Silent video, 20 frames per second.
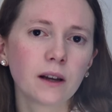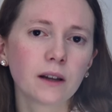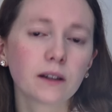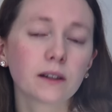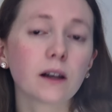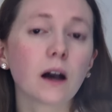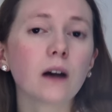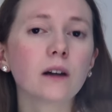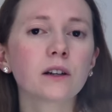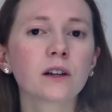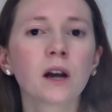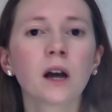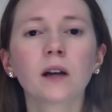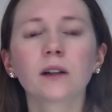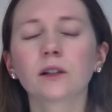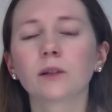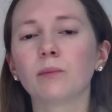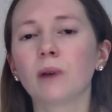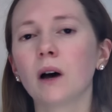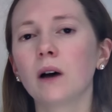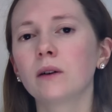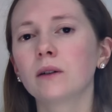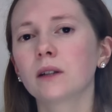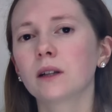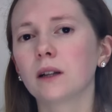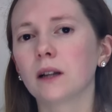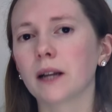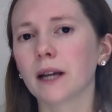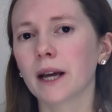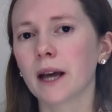Such,
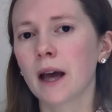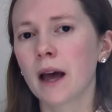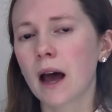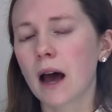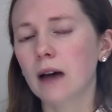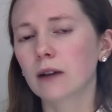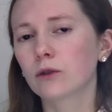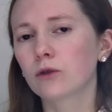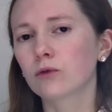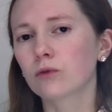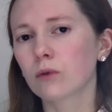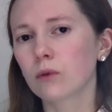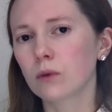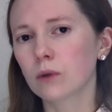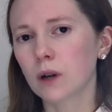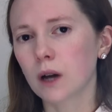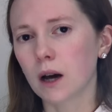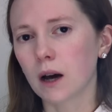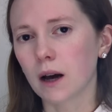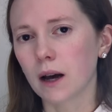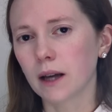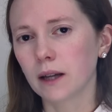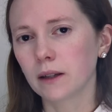supposedly, had drawn her